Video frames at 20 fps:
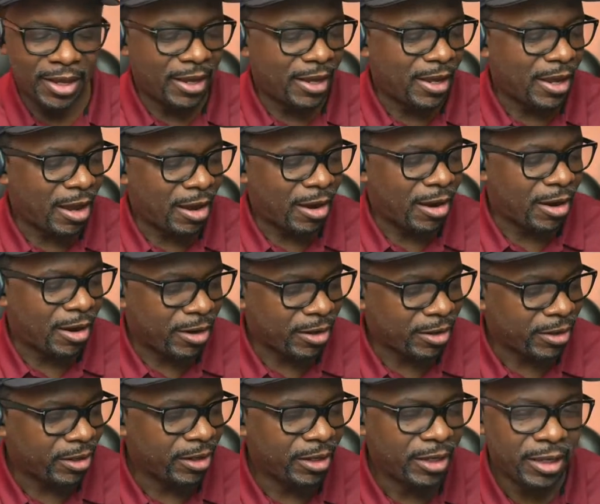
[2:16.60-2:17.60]
uh,
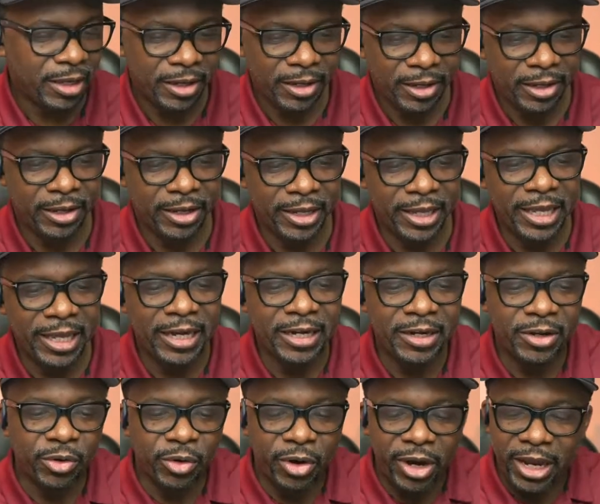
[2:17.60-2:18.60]
are uh,
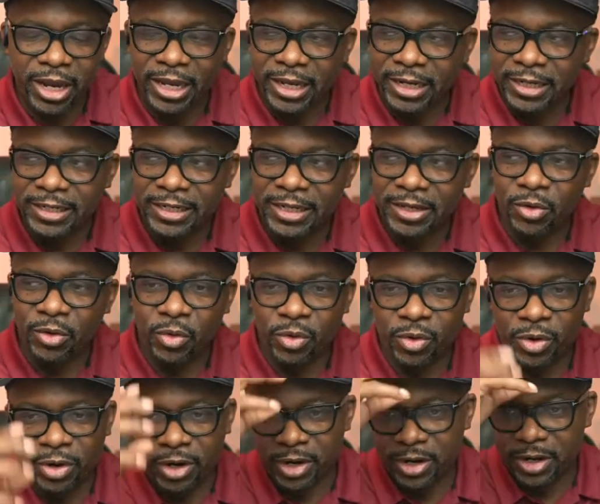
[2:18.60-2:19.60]
ingrained
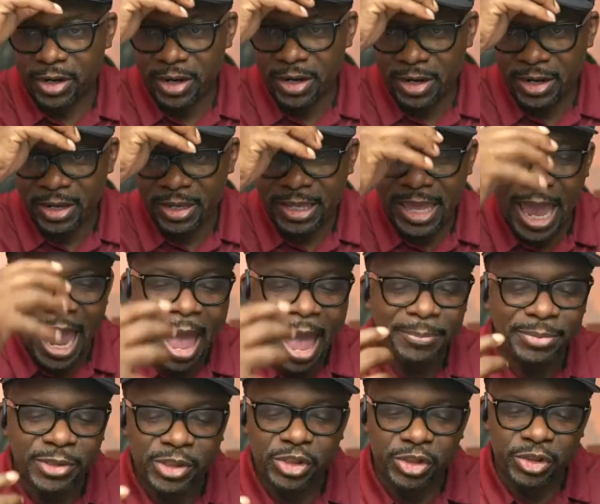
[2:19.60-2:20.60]
or
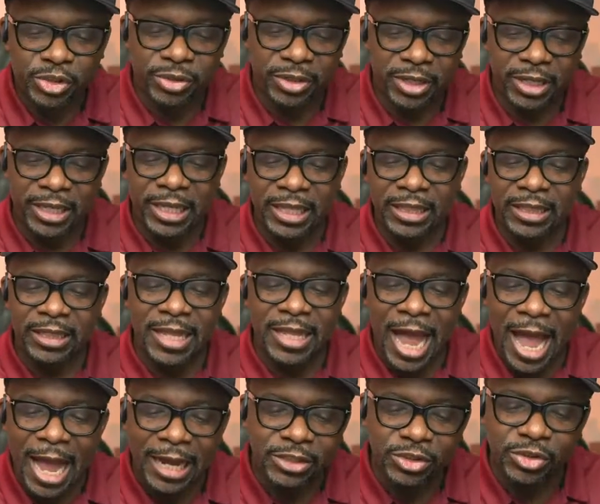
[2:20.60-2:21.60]
captured in
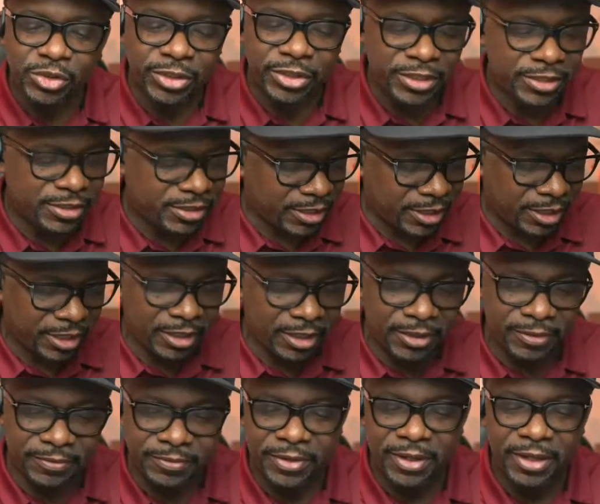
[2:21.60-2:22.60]
doctrines
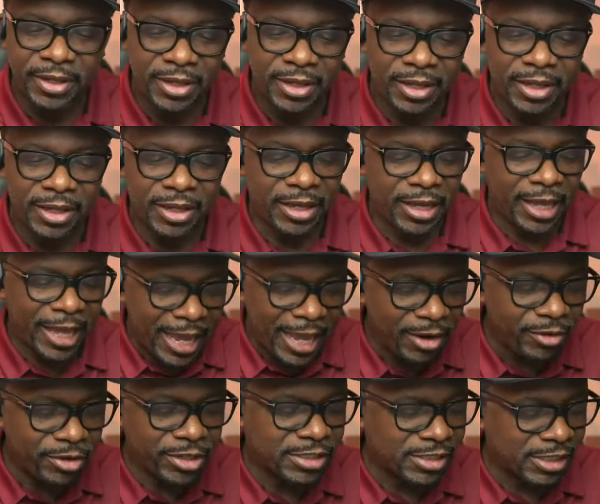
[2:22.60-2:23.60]
of uh,
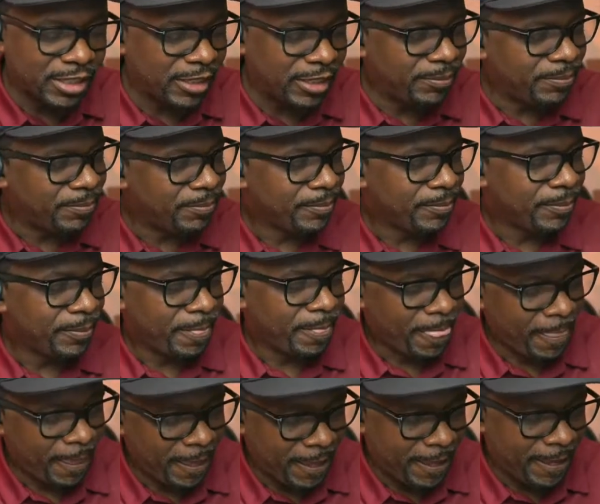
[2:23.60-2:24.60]
heresy.
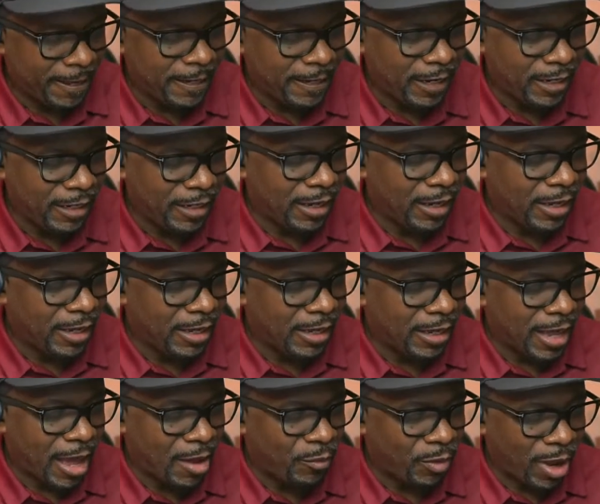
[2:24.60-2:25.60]
And
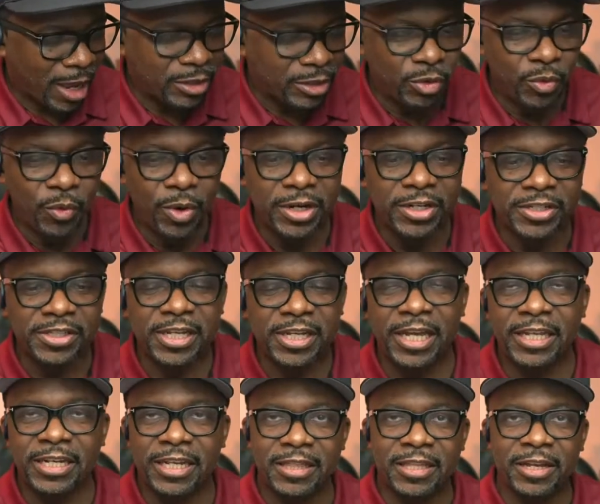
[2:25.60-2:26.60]
uh, I, I do want to
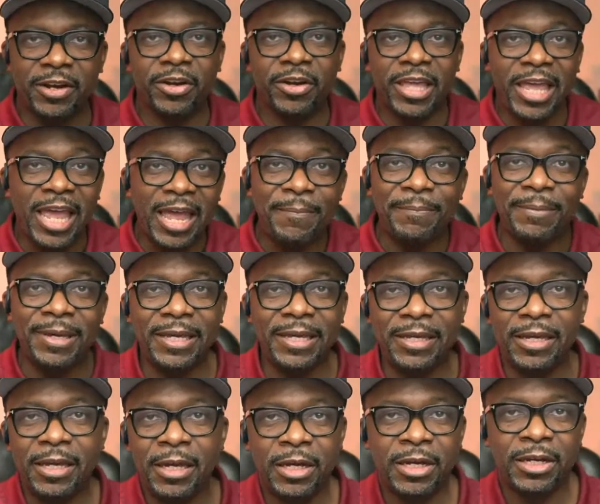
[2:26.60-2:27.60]
say that there can
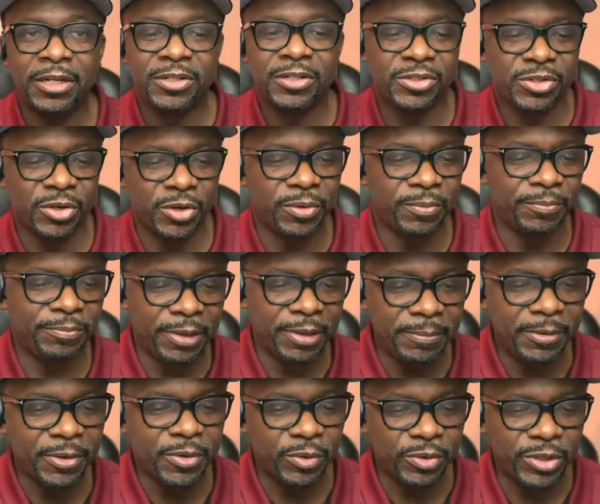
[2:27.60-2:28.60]
be certain
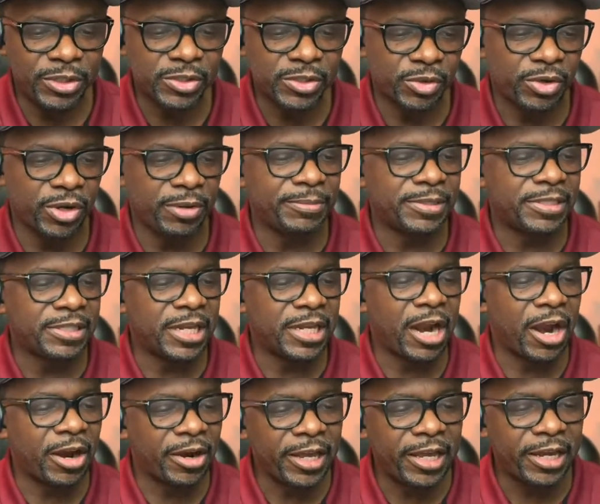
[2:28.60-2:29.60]
biblical disagreements
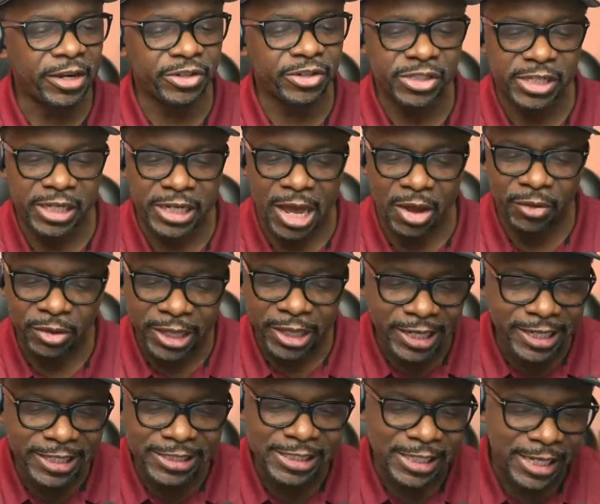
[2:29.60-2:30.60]
that aren't heresy. And I'll
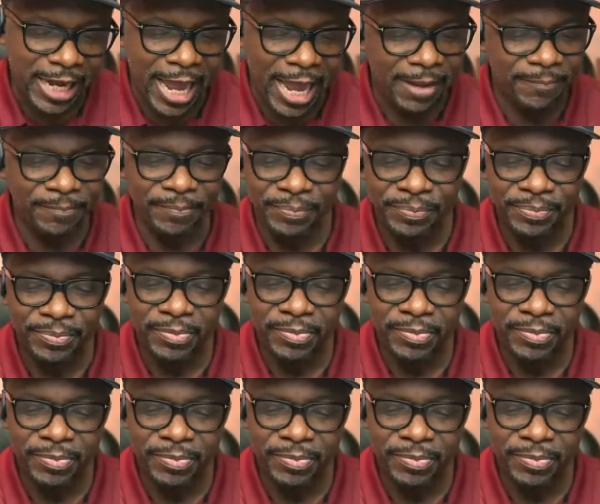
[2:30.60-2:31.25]
get into that